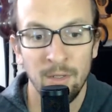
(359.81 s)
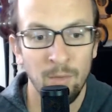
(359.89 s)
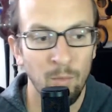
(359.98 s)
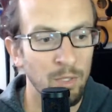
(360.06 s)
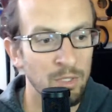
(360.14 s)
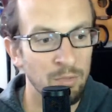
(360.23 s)

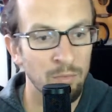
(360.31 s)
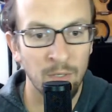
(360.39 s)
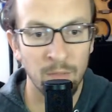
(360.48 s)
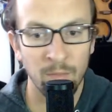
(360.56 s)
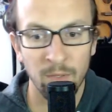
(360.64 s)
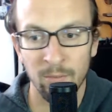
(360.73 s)
What's
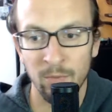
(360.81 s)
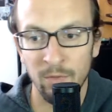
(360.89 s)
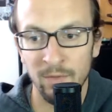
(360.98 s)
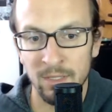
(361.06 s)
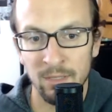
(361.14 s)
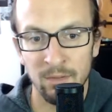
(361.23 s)
wrong with
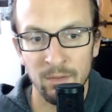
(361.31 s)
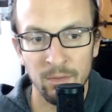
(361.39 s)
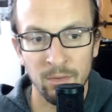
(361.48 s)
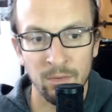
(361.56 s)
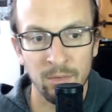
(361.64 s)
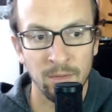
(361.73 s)
moving
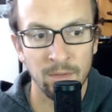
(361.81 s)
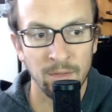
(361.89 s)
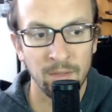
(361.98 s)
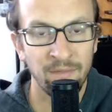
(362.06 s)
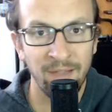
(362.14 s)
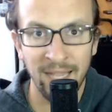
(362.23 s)
to
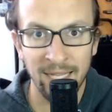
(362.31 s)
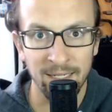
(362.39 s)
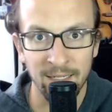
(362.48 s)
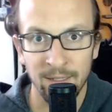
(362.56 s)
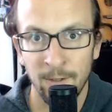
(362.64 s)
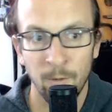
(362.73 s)
Nevada?